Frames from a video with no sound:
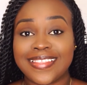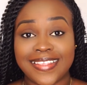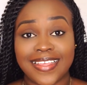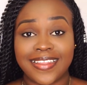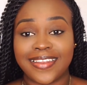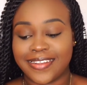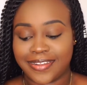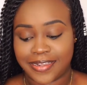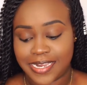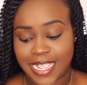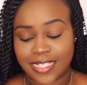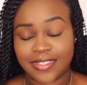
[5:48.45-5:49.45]
listen
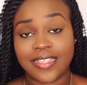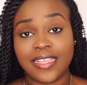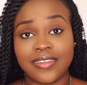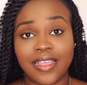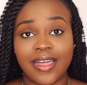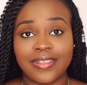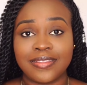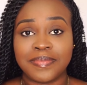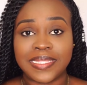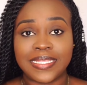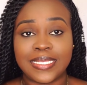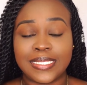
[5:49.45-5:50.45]
Sacha
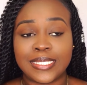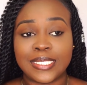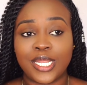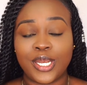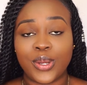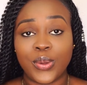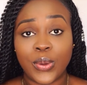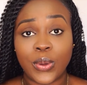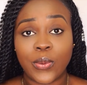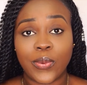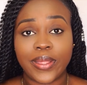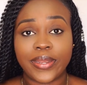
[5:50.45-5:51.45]
Cosmetics
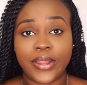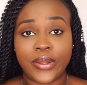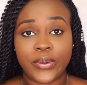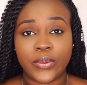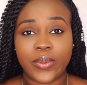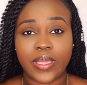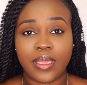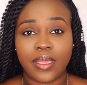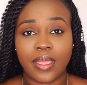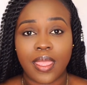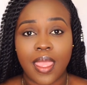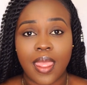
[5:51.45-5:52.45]
know what they're doing
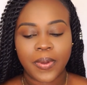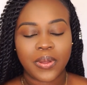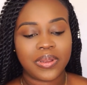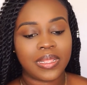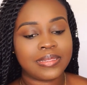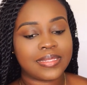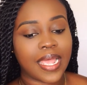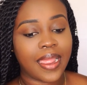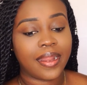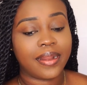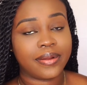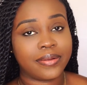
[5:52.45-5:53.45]
powders
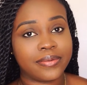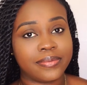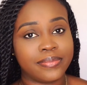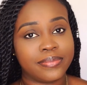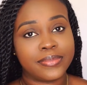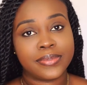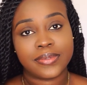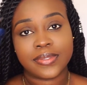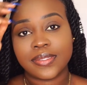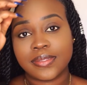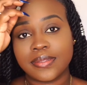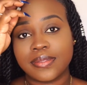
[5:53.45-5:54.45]
are
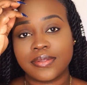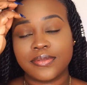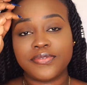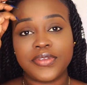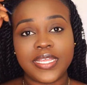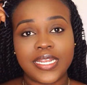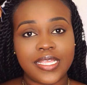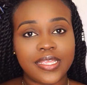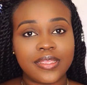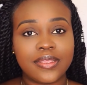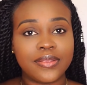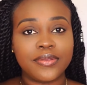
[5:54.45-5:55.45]
really
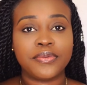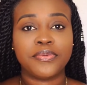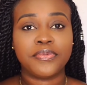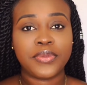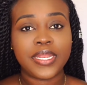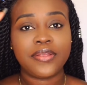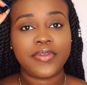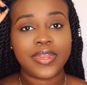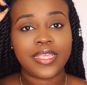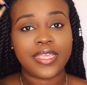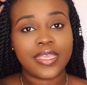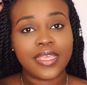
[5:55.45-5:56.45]
really
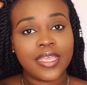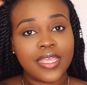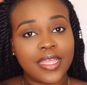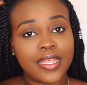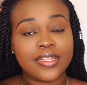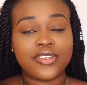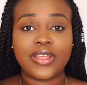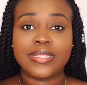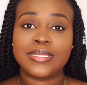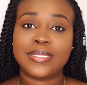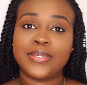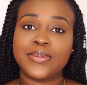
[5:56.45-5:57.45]
really
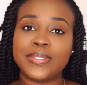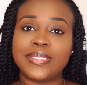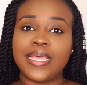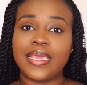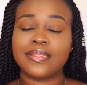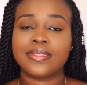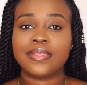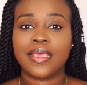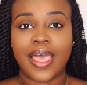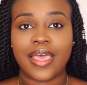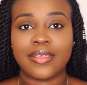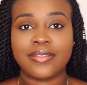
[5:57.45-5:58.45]
translucent
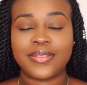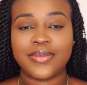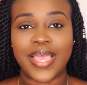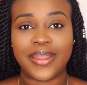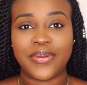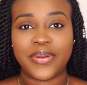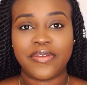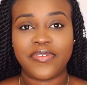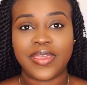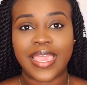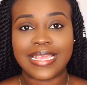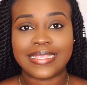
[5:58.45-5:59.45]
as you I don't know if
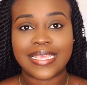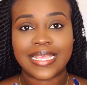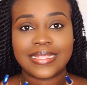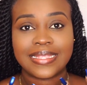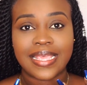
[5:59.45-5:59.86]
you guys can